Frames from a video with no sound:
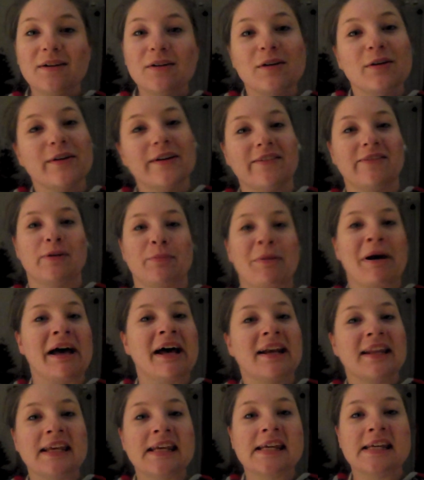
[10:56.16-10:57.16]
Hello
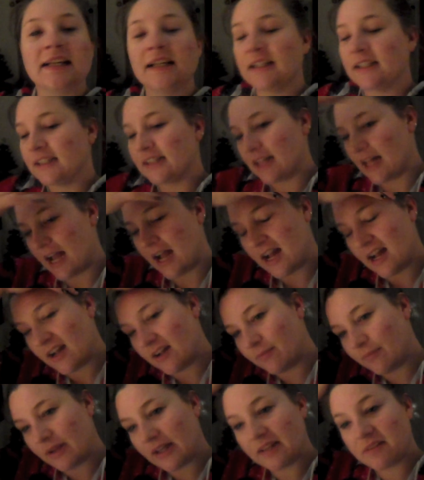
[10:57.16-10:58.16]
everybody.
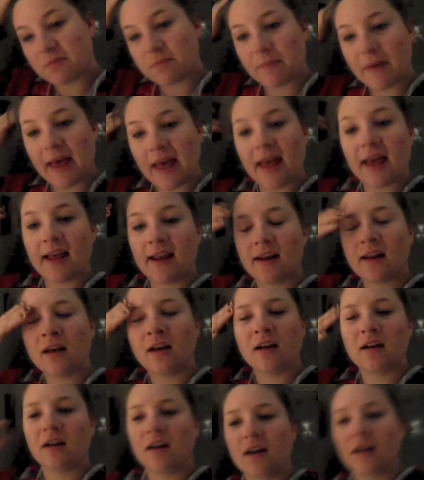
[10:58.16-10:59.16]
It's
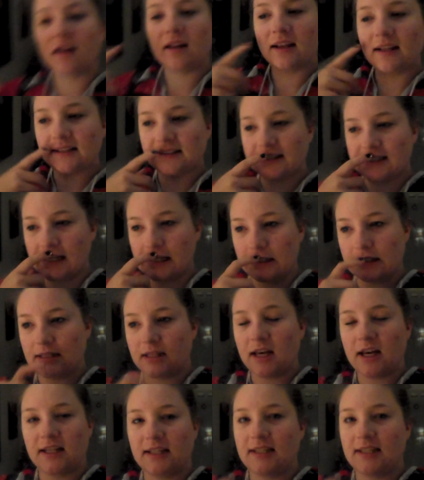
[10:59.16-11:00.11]
been, let's see, it's